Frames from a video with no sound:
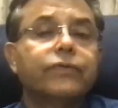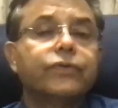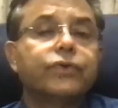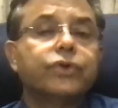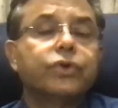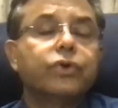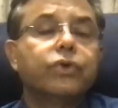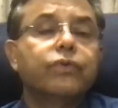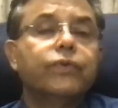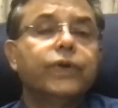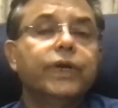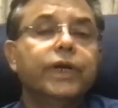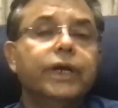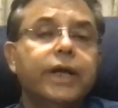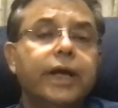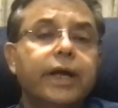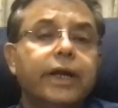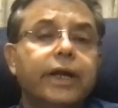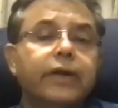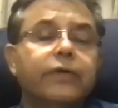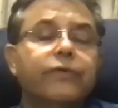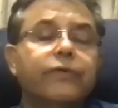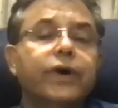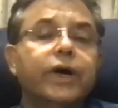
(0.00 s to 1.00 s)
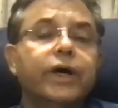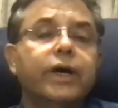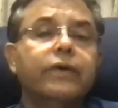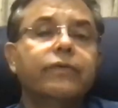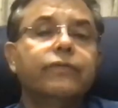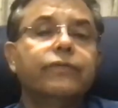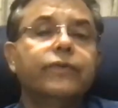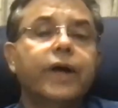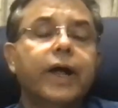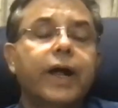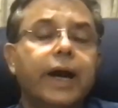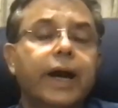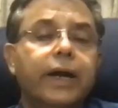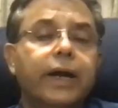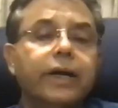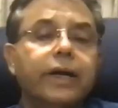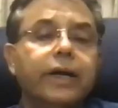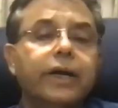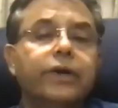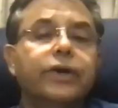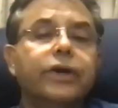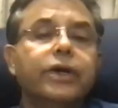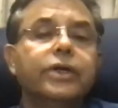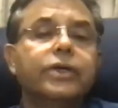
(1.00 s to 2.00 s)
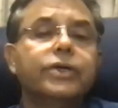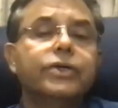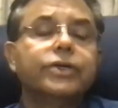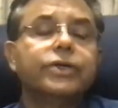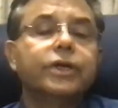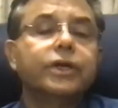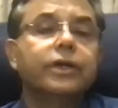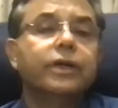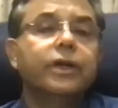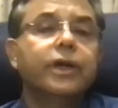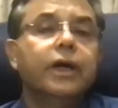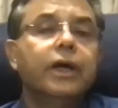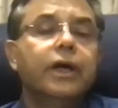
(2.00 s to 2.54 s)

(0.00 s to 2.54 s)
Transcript: So we did NFRF and intralesional